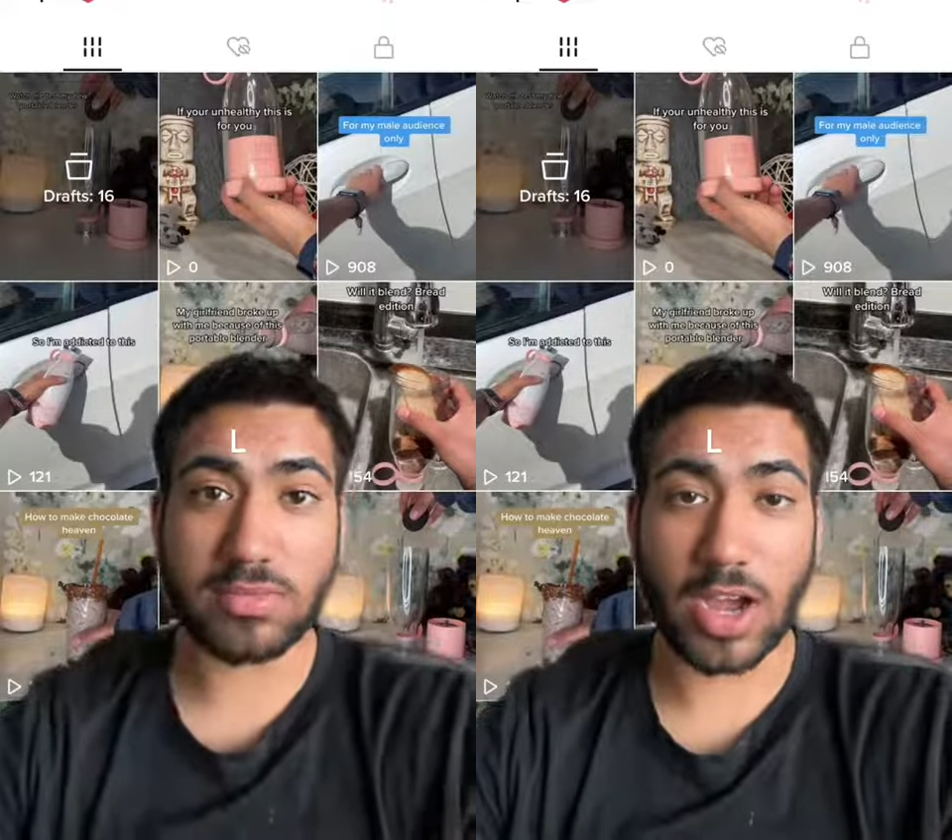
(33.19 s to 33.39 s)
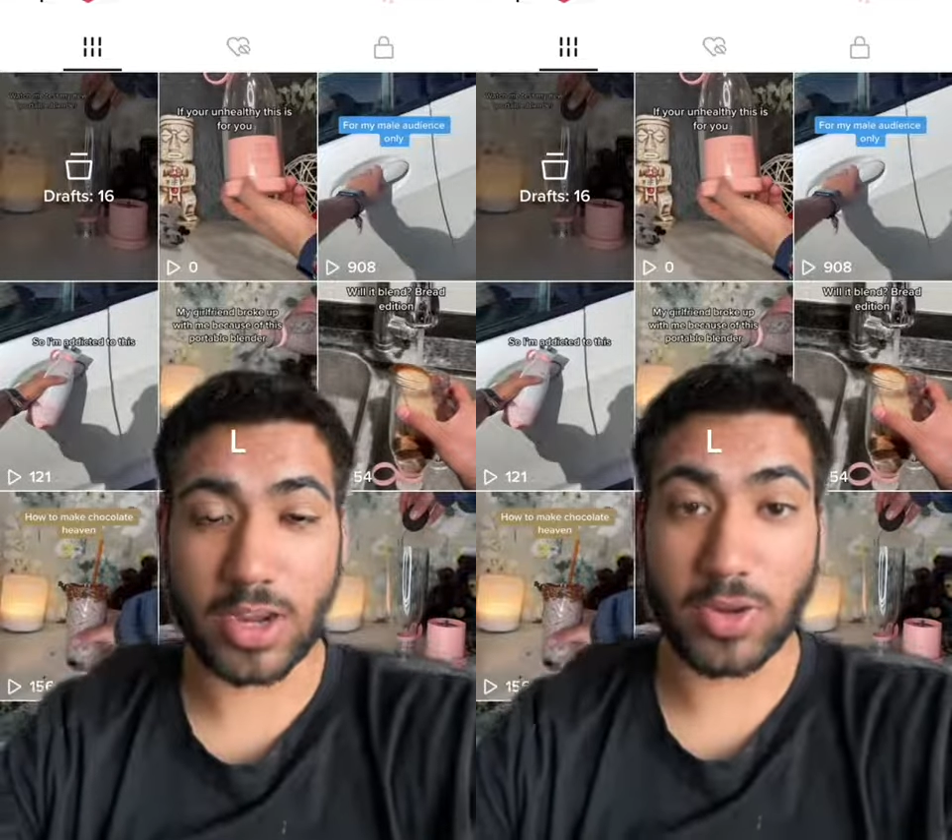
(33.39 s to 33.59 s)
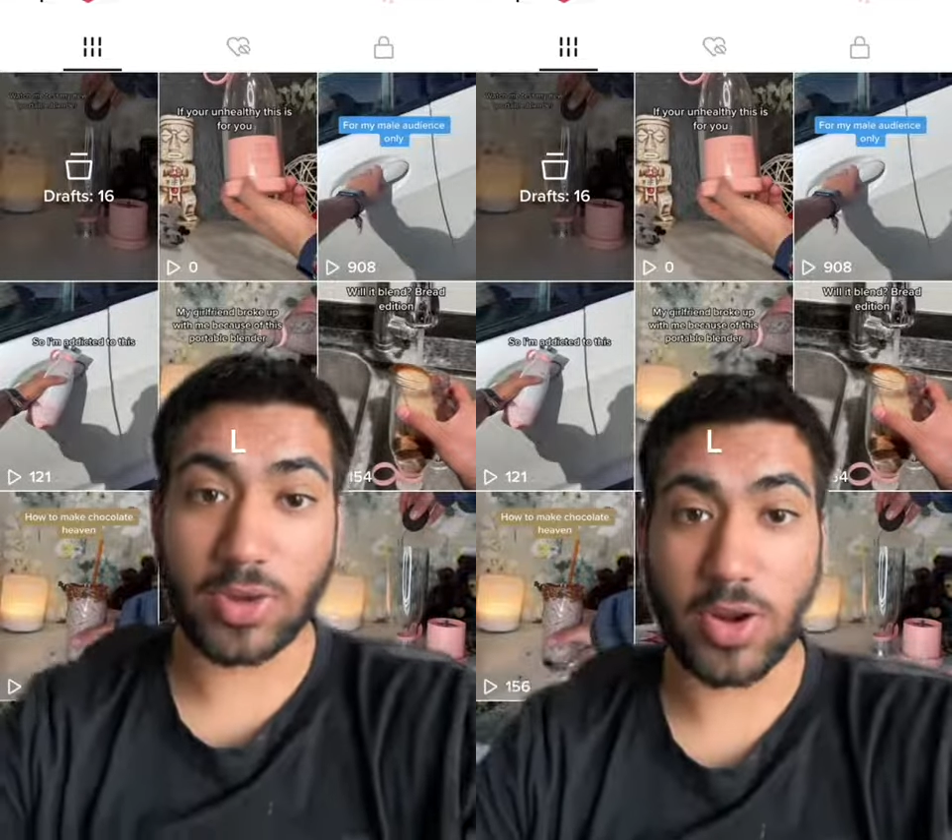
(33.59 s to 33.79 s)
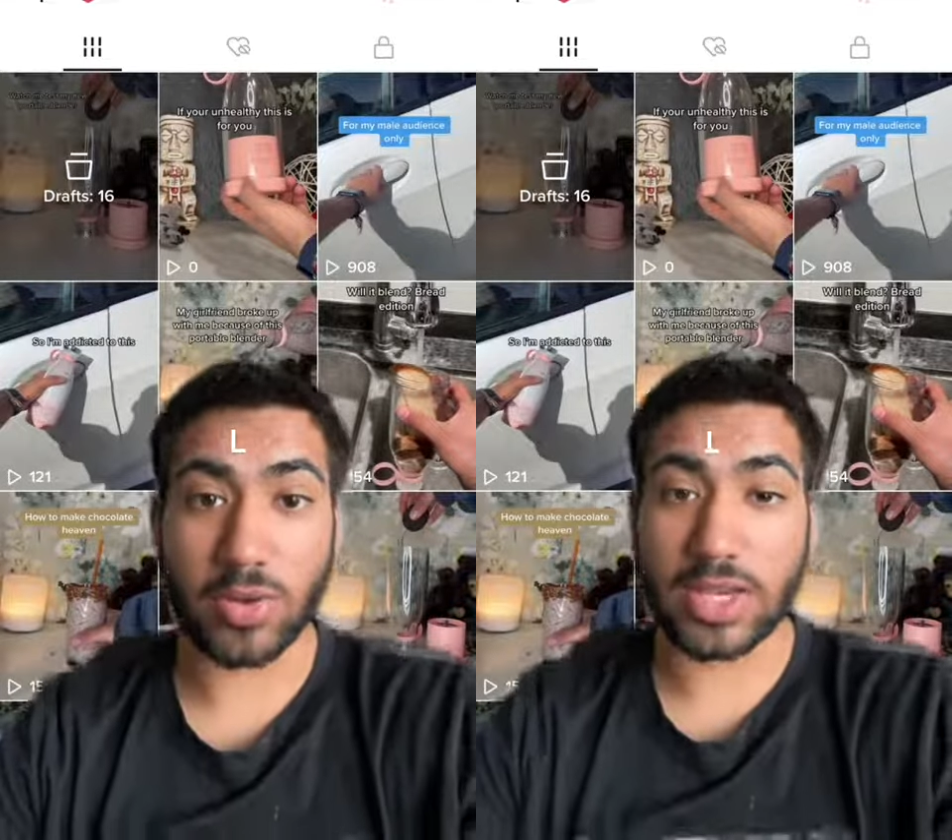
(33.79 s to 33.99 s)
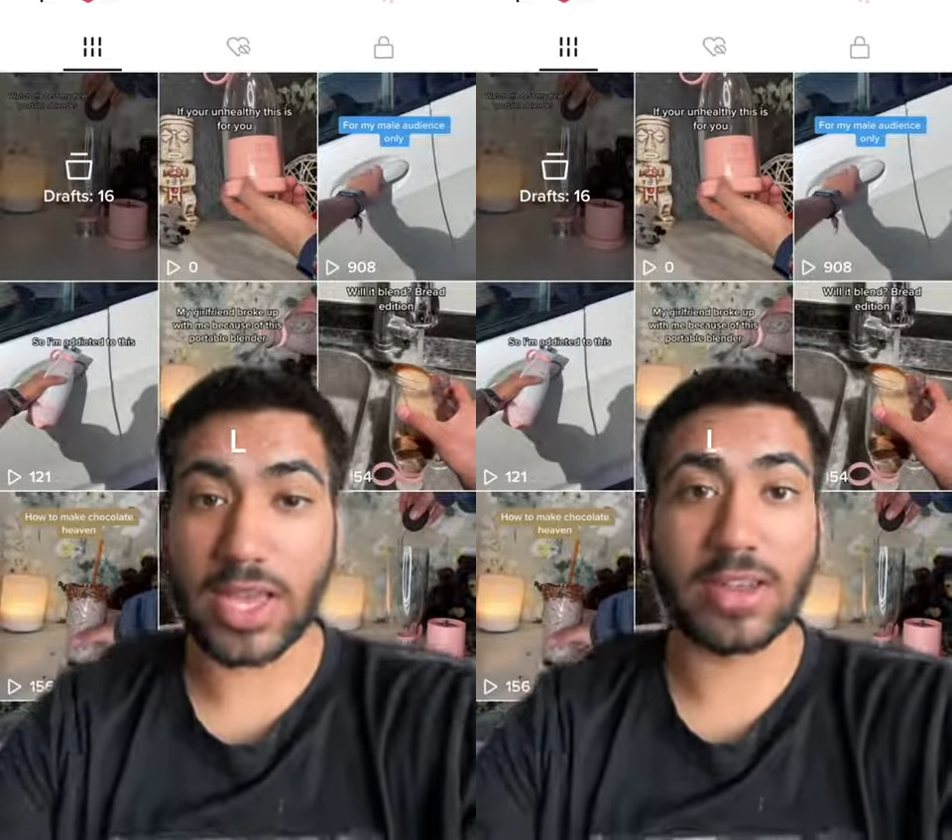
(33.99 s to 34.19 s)
I don't know.
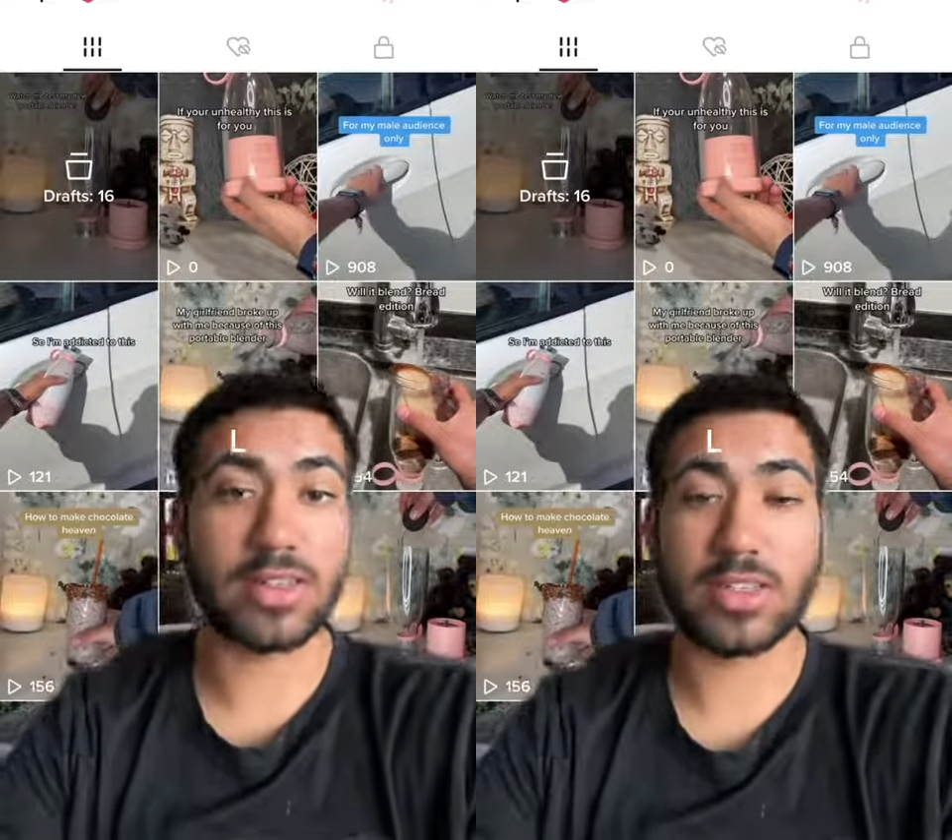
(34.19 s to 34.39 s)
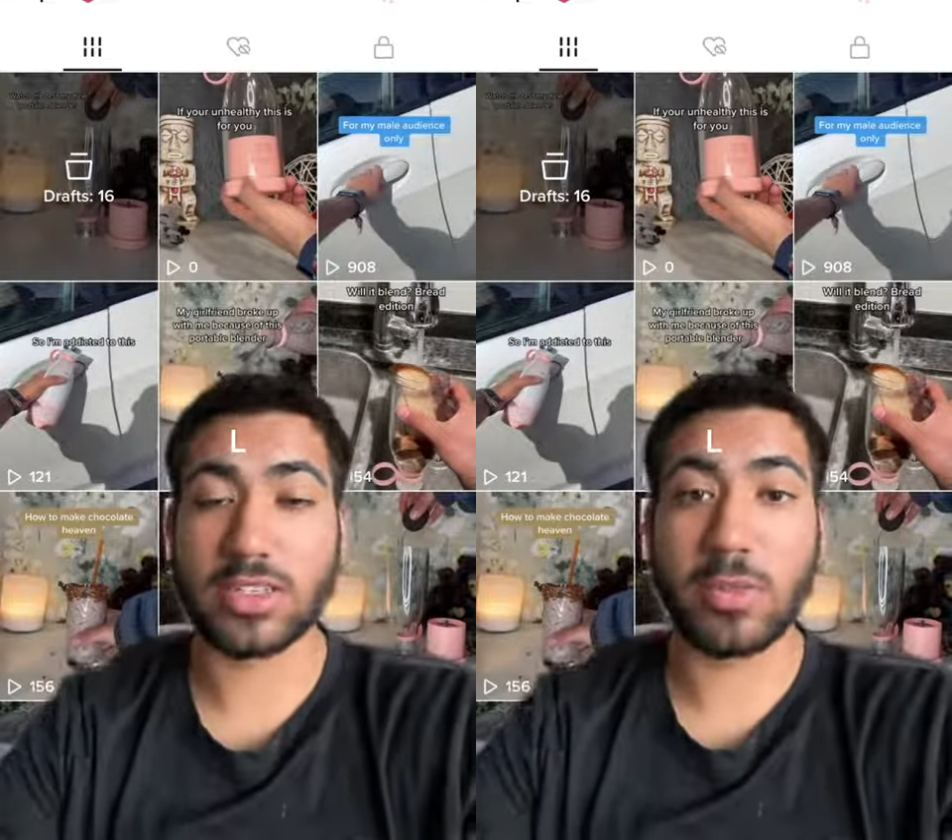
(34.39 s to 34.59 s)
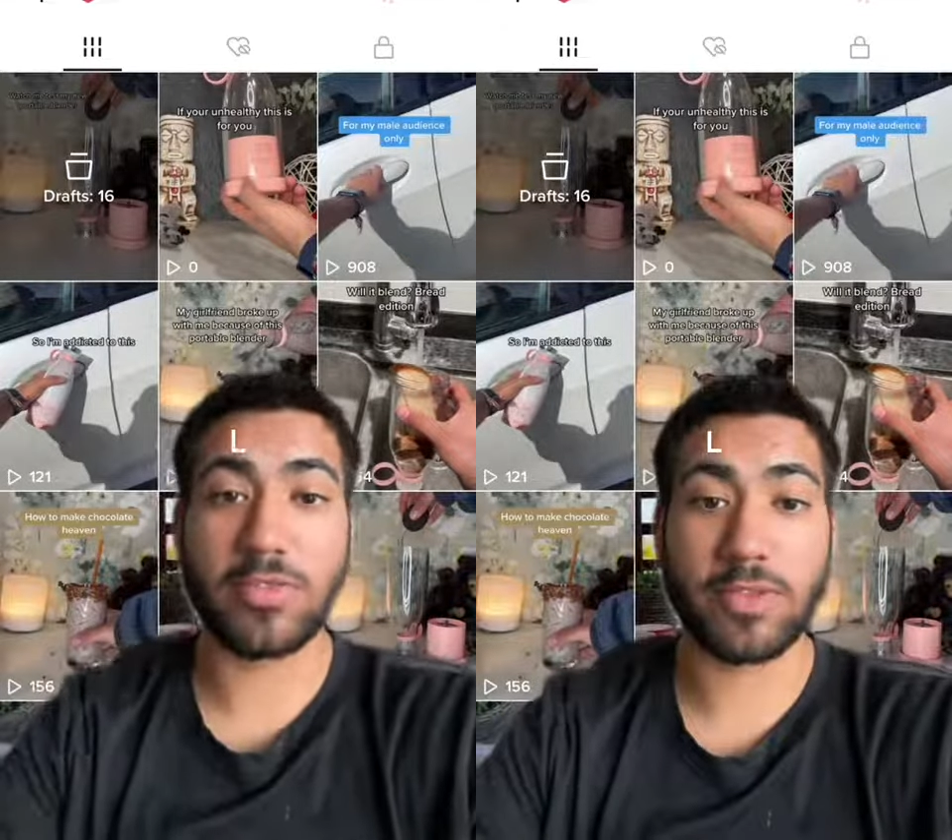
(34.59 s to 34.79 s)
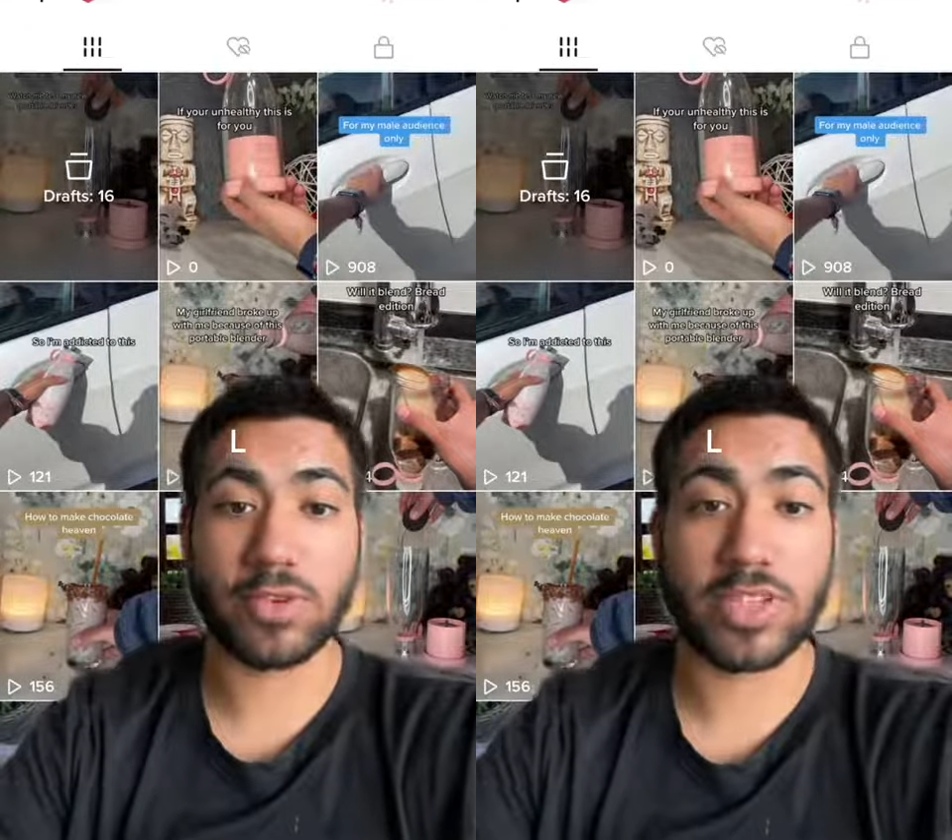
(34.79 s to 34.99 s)
Again, this is my first